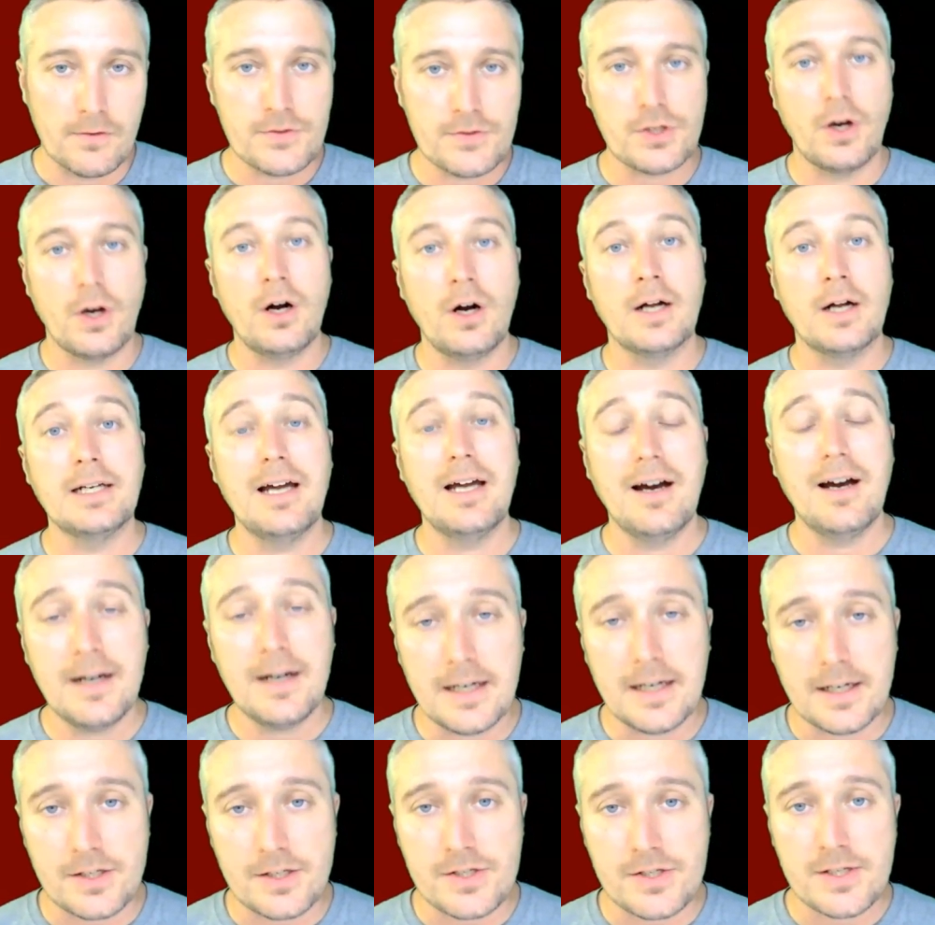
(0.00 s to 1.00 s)
on
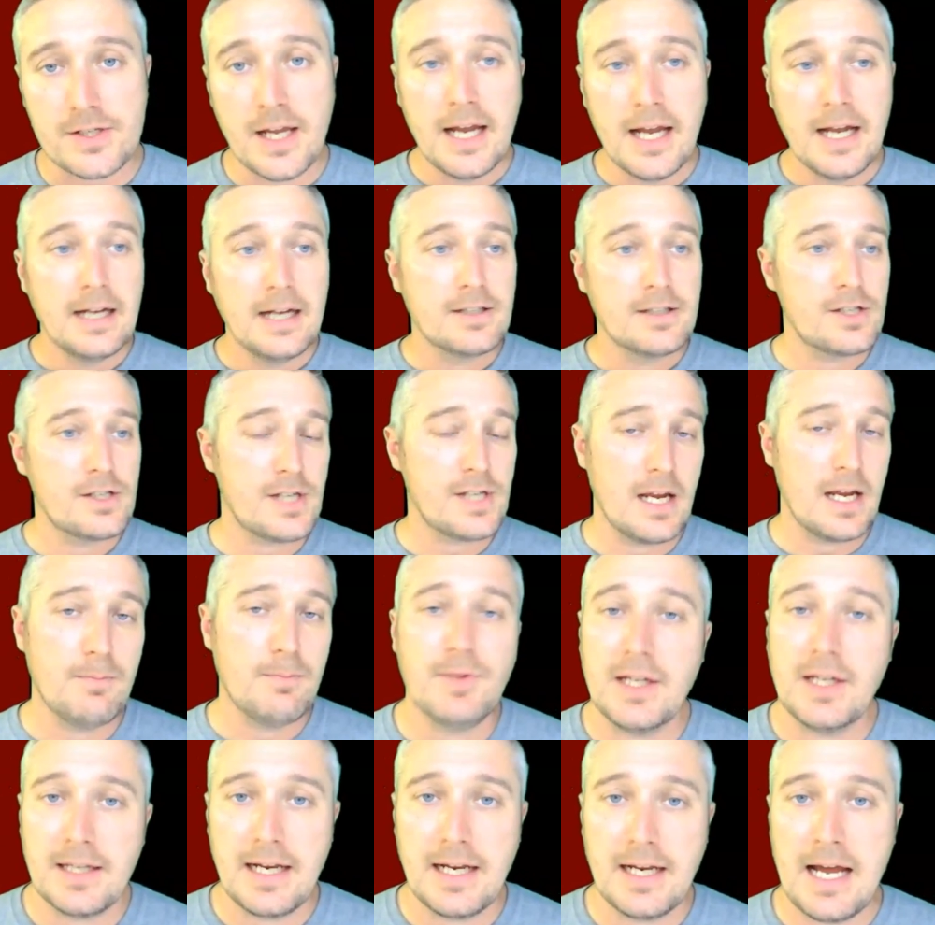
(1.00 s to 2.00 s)
us. It's the same
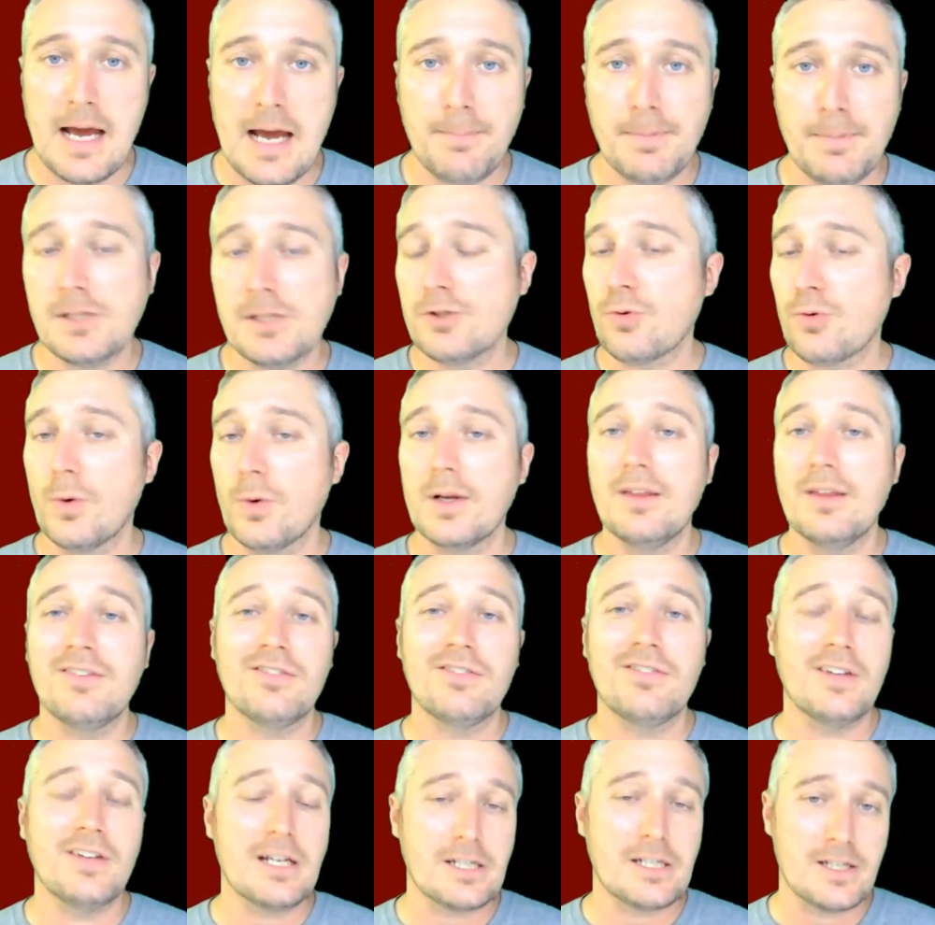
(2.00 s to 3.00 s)
thing that happened in
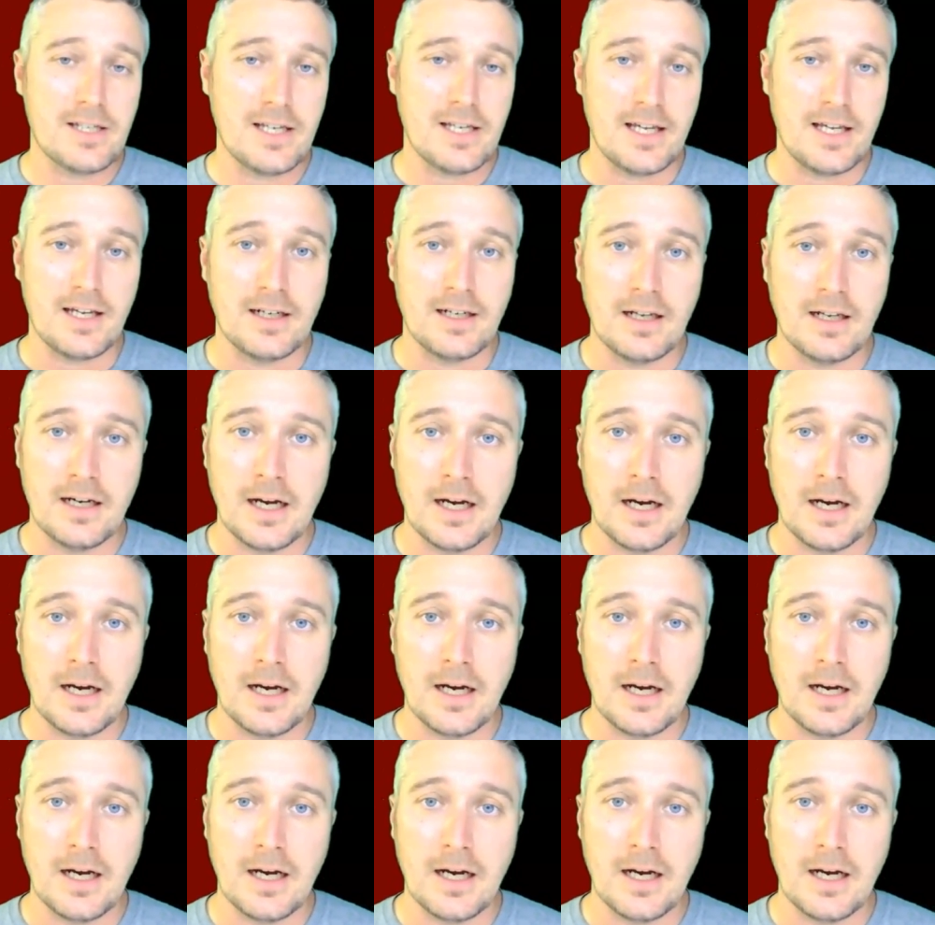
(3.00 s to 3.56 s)
2016.